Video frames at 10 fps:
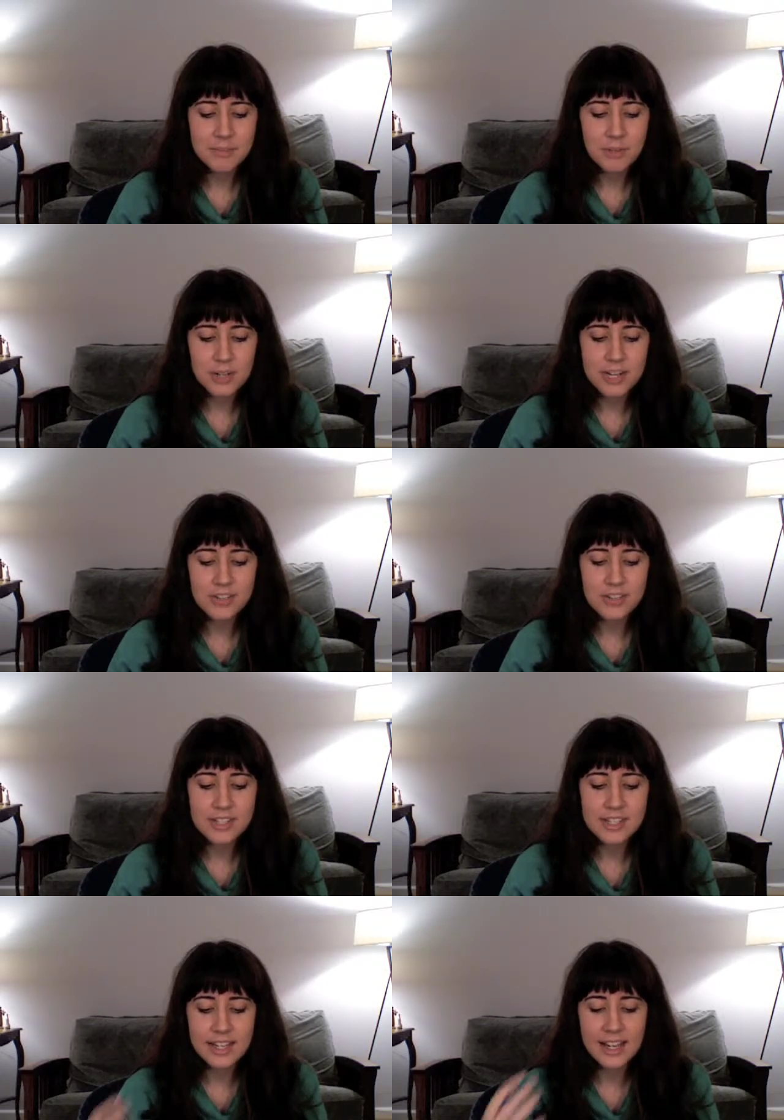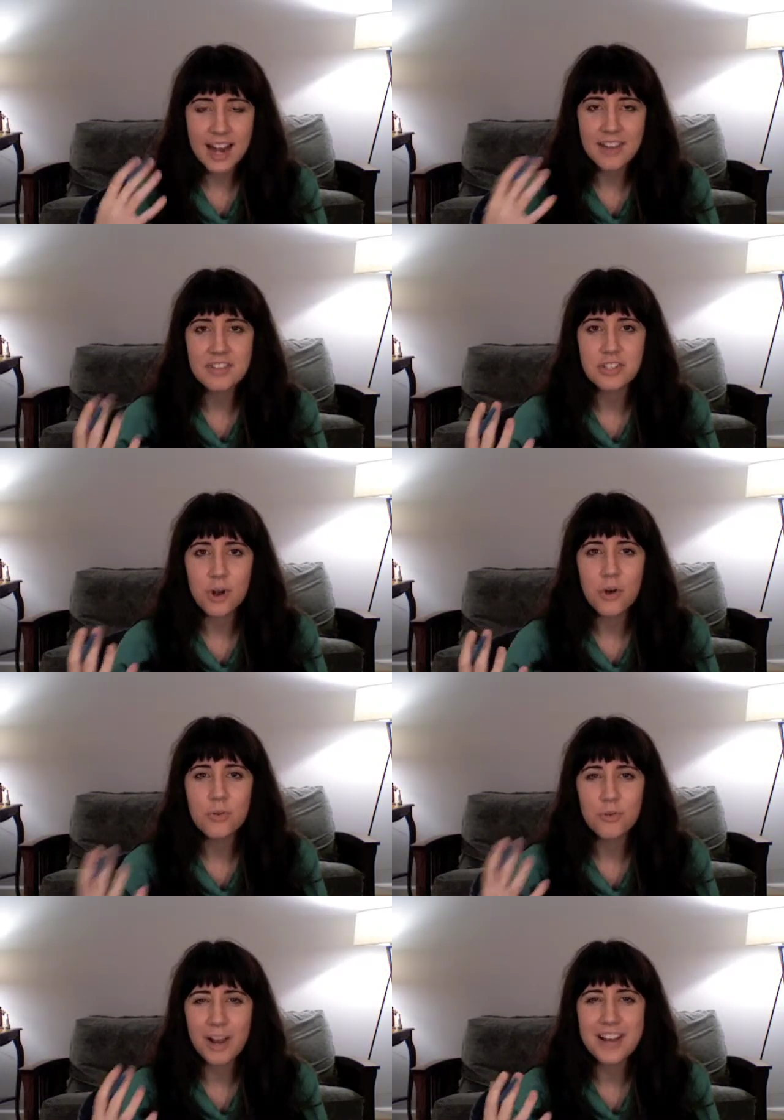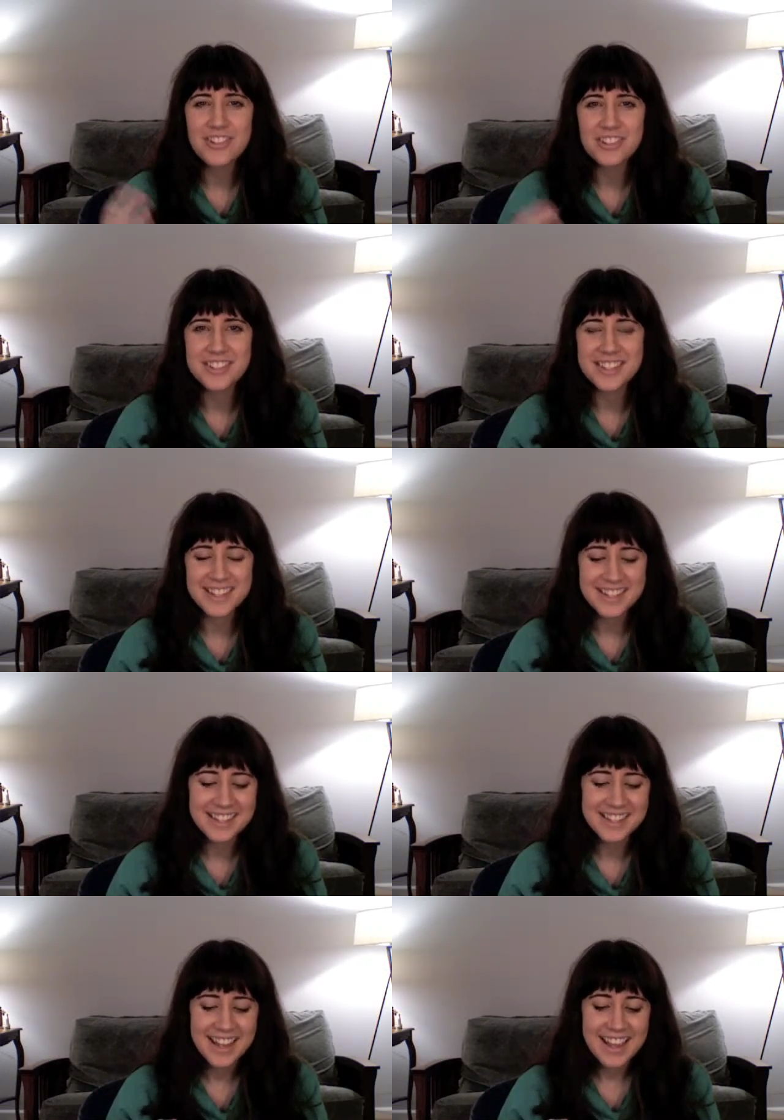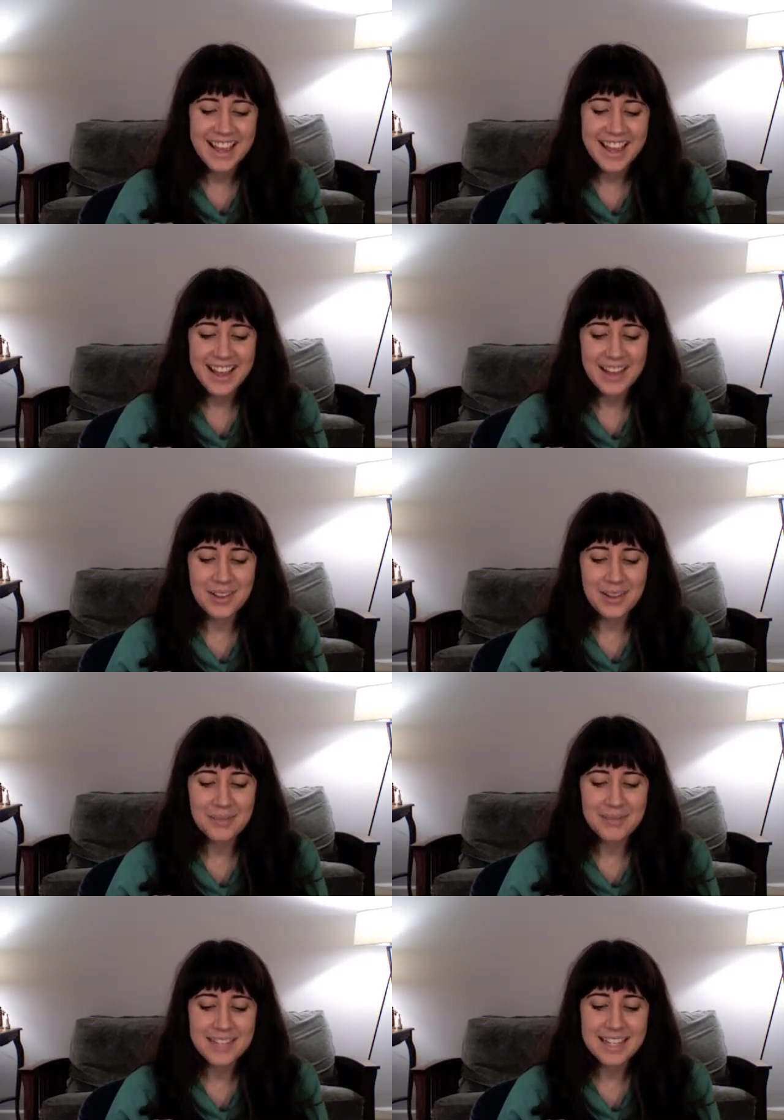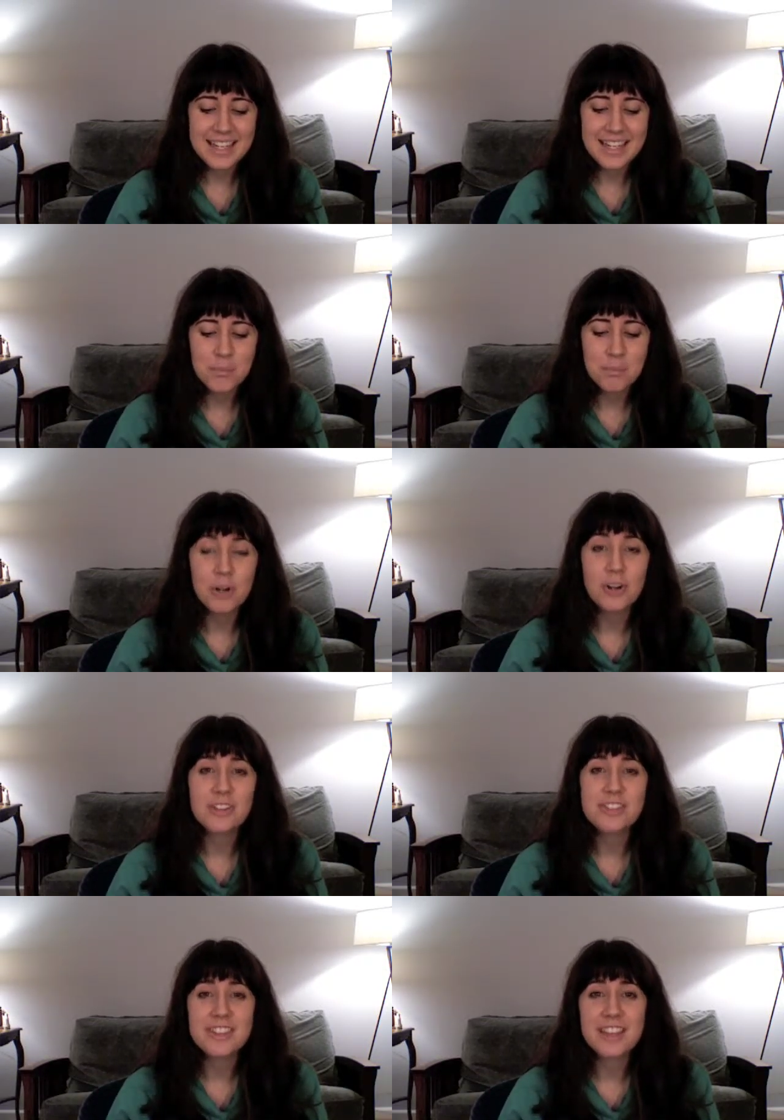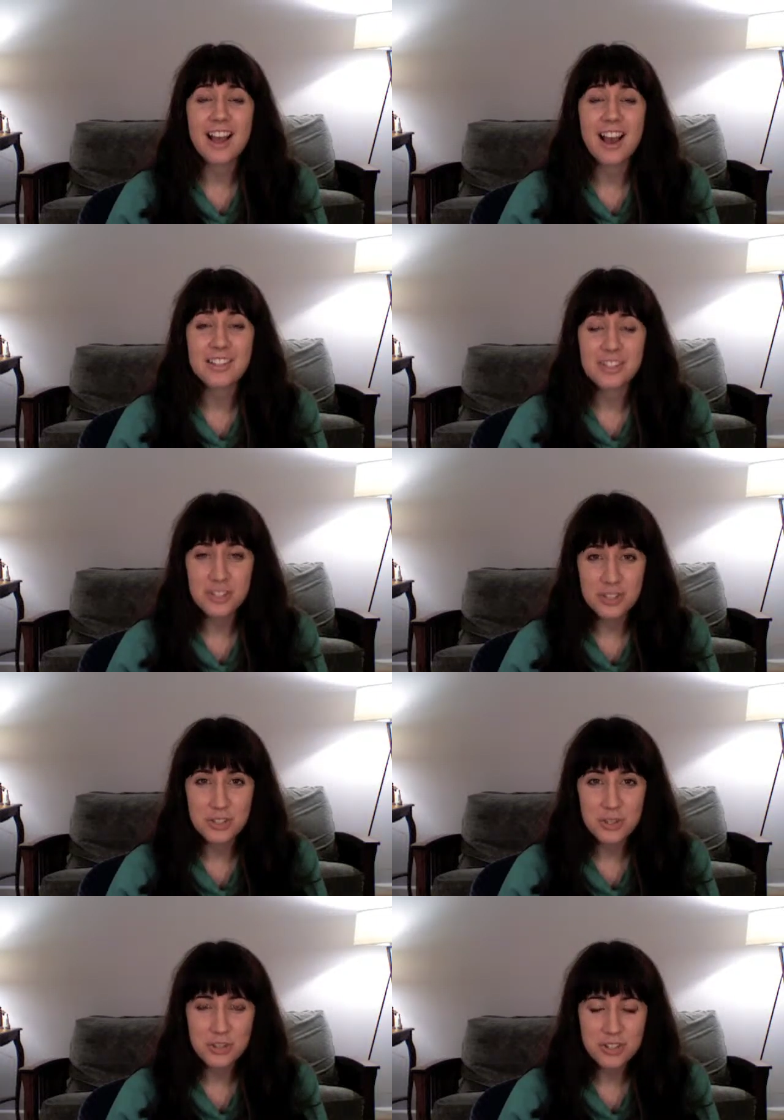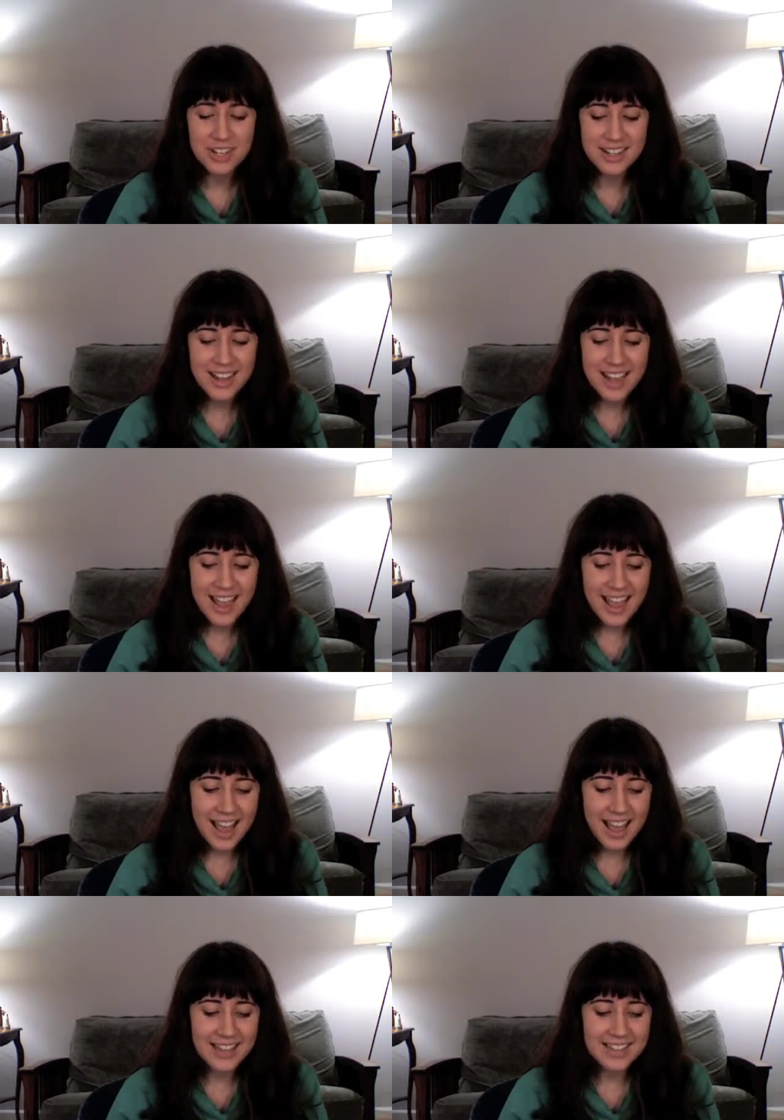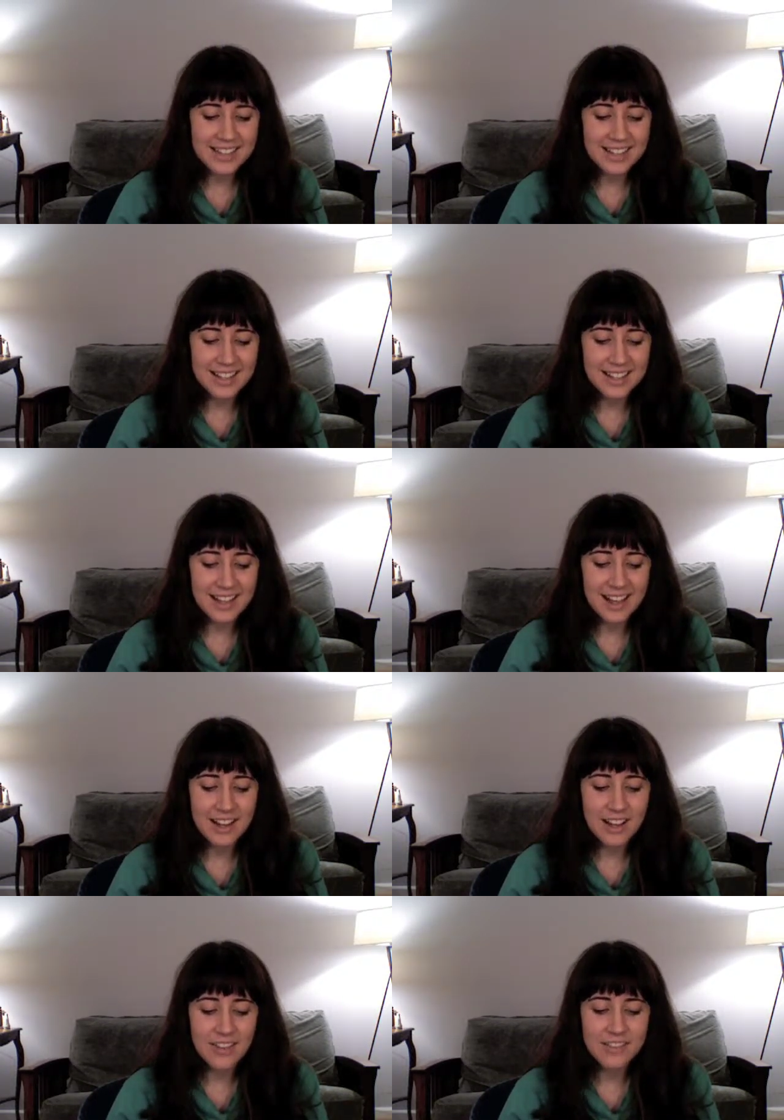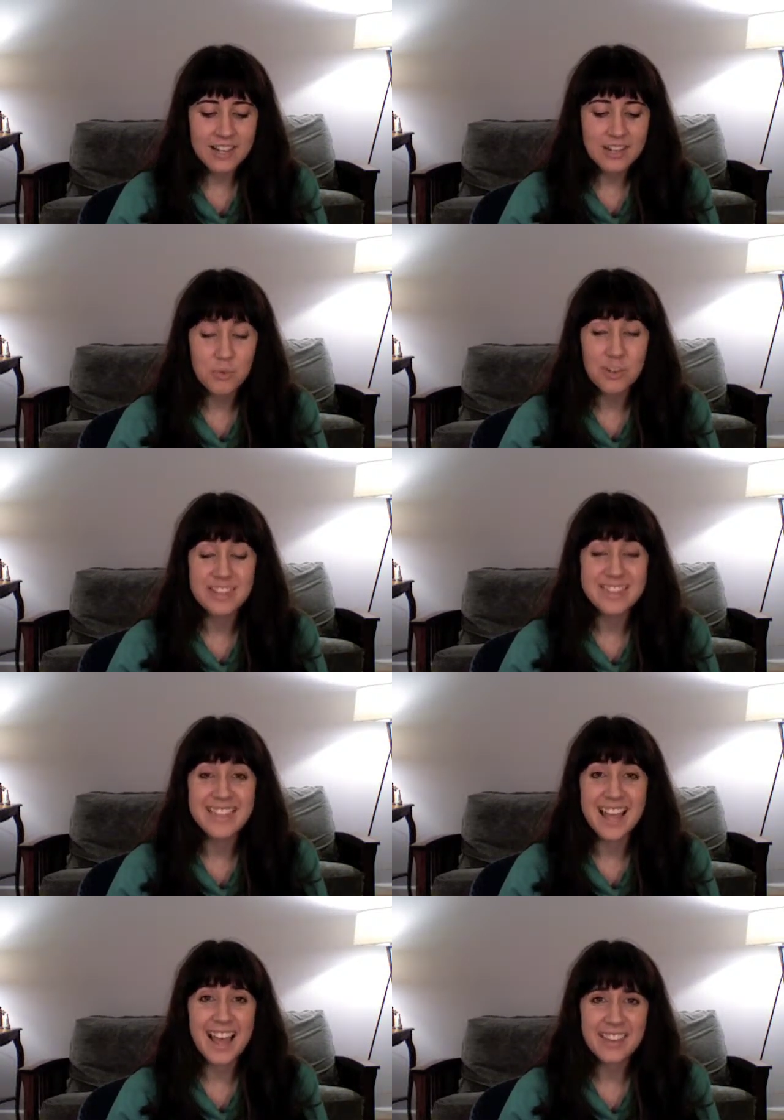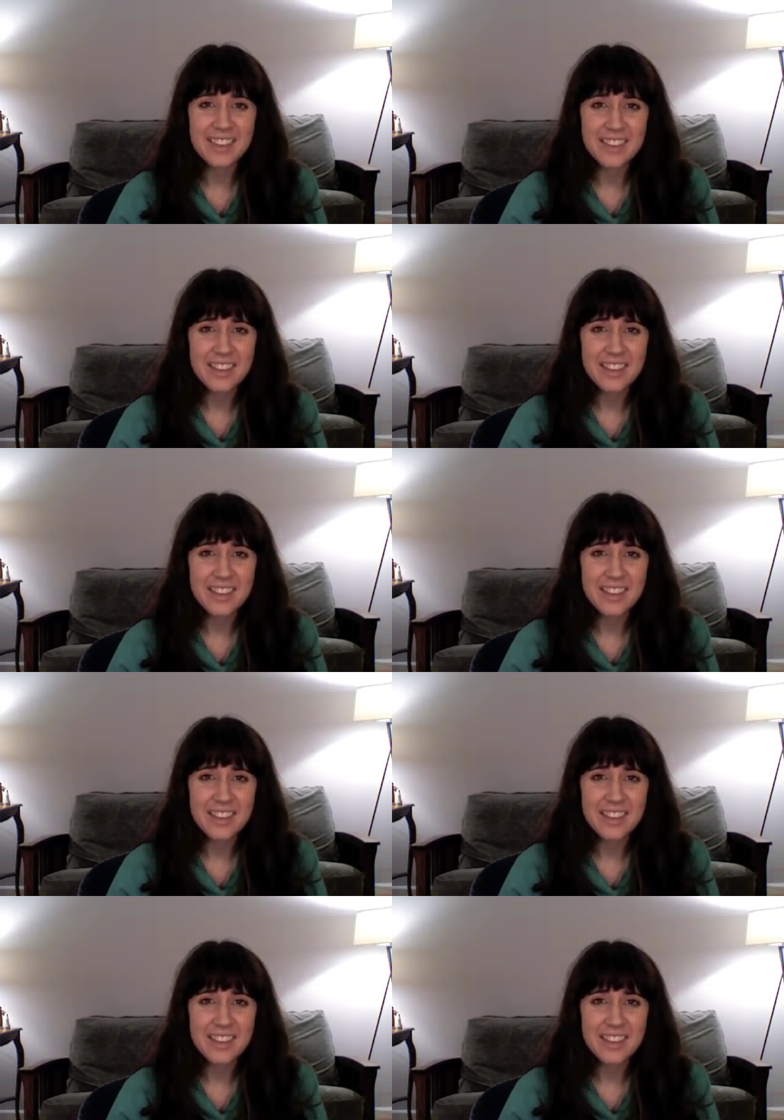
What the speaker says: more interested in kind of his own righteousness. He burned the Constitution as a covenant with death